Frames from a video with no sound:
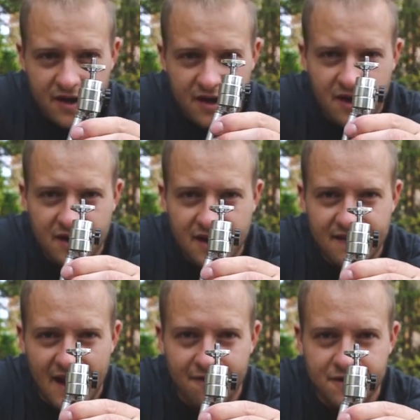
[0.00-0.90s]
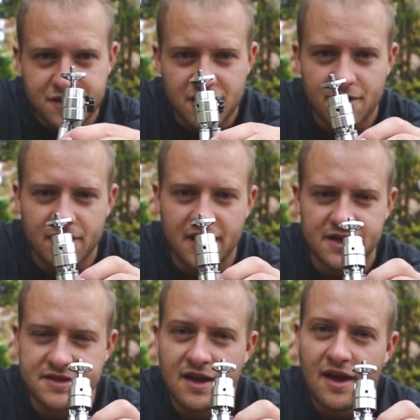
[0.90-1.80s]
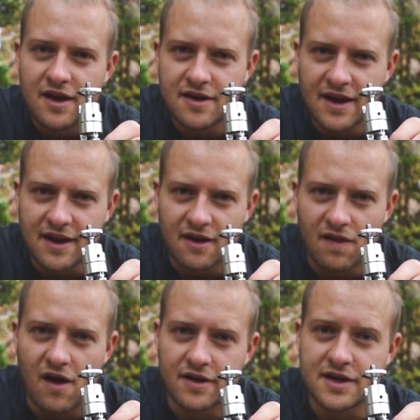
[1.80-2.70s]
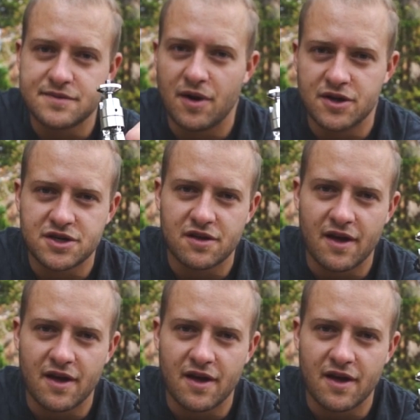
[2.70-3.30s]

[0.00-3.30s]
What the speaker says: You're gonna need that for sure because you're taking a long exposure.